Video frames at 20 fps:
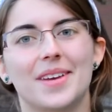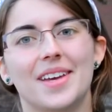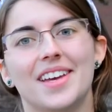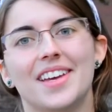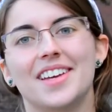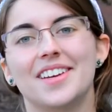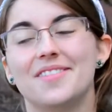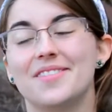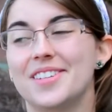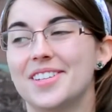
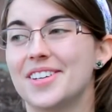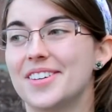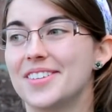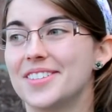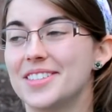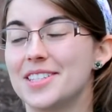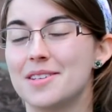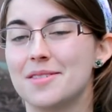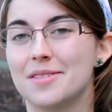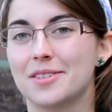and we go
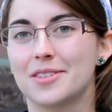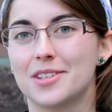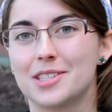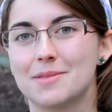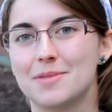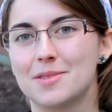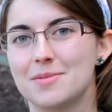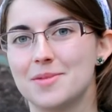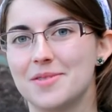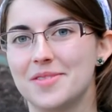see a
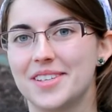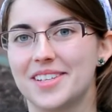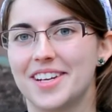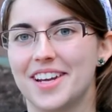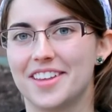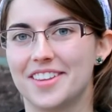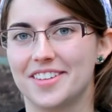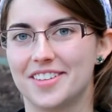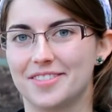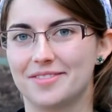Christmas movie
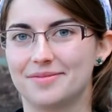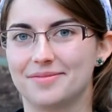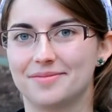together.